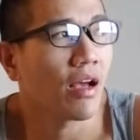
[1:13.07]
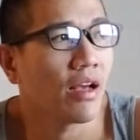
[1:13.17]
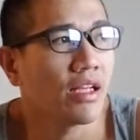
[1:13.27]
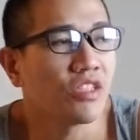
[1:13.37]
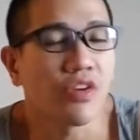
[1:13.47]

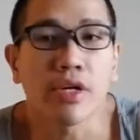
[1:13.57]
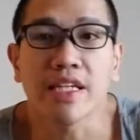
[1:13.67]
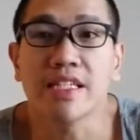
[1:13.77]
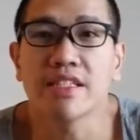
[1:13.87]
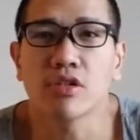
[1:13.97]
is
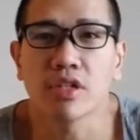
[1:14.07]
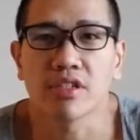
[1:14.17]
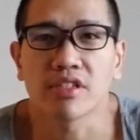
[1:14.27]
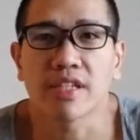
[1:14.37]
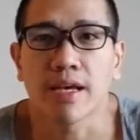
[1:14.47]
very easy to
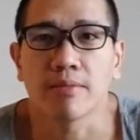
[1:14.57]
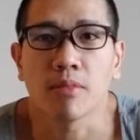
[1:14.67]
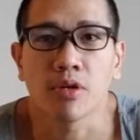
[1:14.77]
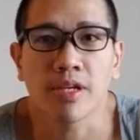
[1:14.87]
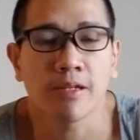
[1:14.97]
understand.
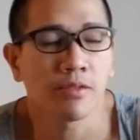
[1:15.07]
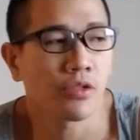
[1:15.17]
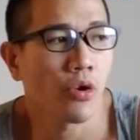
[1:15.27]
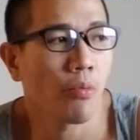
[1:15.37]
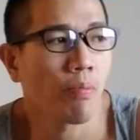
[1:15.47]
Okay,
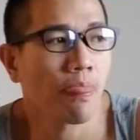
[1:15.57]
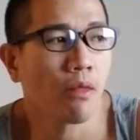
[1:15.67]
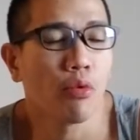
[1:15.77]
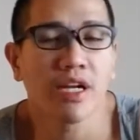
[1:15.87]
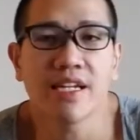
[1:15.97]
so
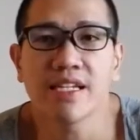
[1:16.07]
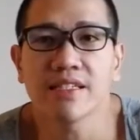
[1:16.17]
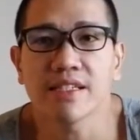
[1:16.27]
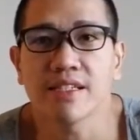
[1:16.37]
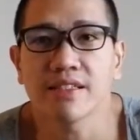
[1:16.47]
what it
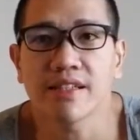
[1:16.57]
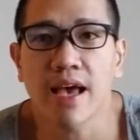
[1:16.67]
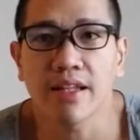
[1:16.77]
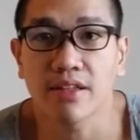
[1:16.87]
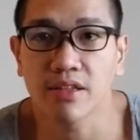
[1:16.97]
is is
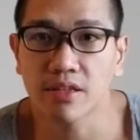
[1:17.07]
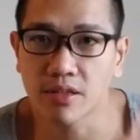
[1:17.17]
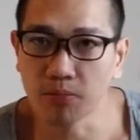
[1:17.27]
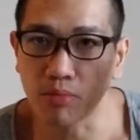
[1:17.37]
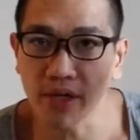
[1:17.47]
that
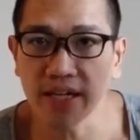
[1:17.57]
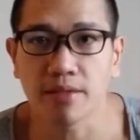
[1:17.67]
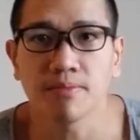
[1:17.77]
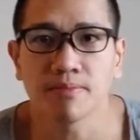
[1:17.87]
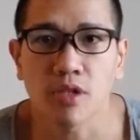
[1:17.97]
the
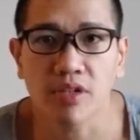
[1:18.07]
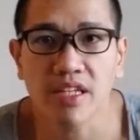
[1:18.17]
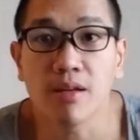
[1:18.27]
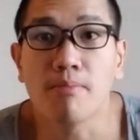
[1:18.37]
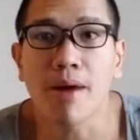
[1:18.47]
brain,
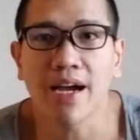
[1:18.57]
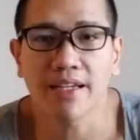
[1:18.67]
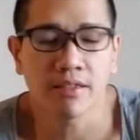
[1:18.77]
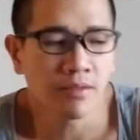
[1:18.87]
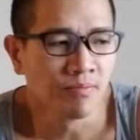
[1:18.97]
okay, the
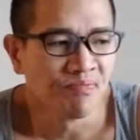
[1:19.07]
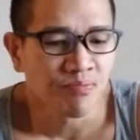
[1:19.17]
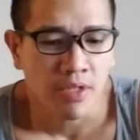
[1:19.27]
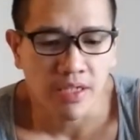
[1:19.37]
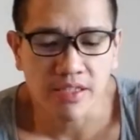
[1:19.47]
mind,
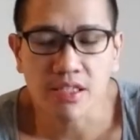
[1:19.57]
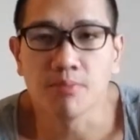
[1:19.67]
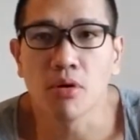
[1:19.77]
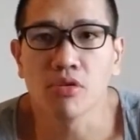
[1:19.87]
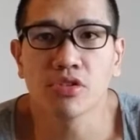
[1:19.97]
is
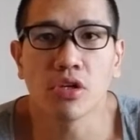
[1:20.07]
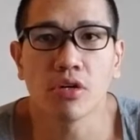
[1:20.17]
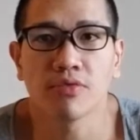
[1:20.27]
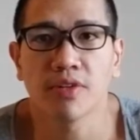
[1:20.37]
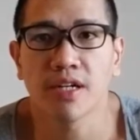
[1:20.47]
composed
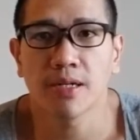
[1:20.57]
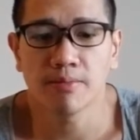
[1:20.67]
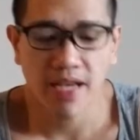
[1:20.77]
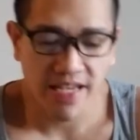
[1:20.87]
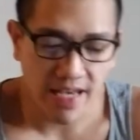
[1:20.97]
of
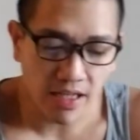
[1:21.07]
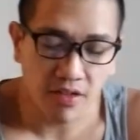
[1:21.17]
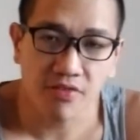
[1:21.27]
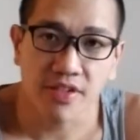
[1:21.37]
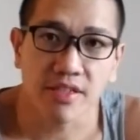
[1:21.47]
uh, a
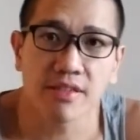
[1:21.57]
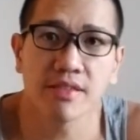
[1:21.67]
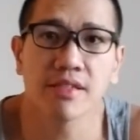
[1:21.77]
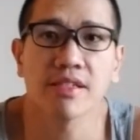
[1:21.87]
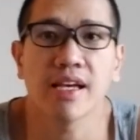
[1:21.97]

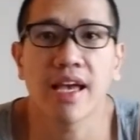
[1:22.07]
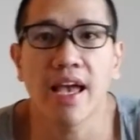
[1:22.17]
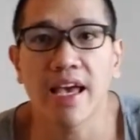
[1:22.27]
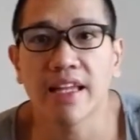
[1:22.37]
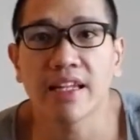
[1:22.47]
elephant
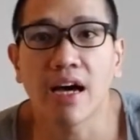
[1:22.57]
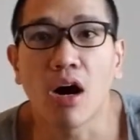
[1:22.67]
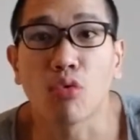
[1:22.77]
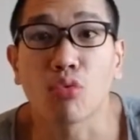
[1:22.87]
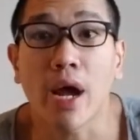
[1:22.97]
and
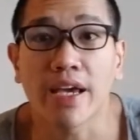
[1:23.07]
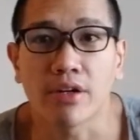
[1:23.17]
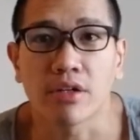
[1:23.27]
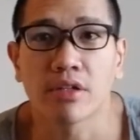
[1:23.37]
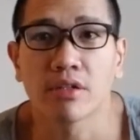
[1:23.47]
a
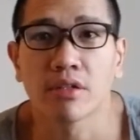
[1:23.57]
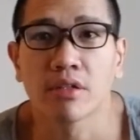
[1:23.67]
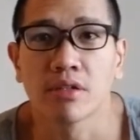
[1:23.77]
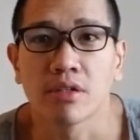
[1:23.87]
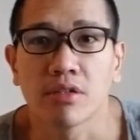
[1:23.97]
rider.
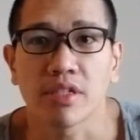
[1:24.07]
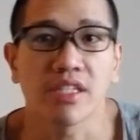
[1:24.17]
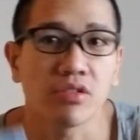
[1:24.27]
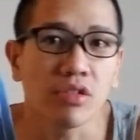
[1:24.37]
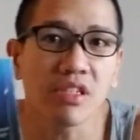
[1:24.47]
Okay,
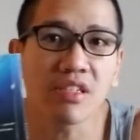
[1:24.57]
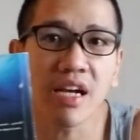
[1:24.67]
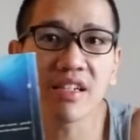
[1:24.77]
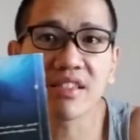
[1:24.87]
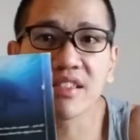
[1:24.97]
so you could
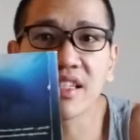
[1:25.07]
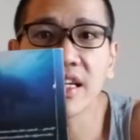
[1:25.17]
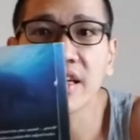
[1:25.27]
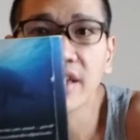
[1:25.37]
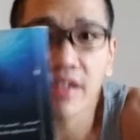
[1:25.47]
kind of
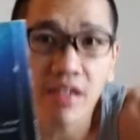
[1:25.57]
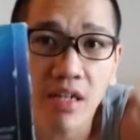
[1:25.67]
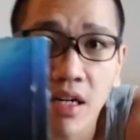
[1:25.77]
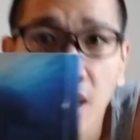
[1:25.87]
see it here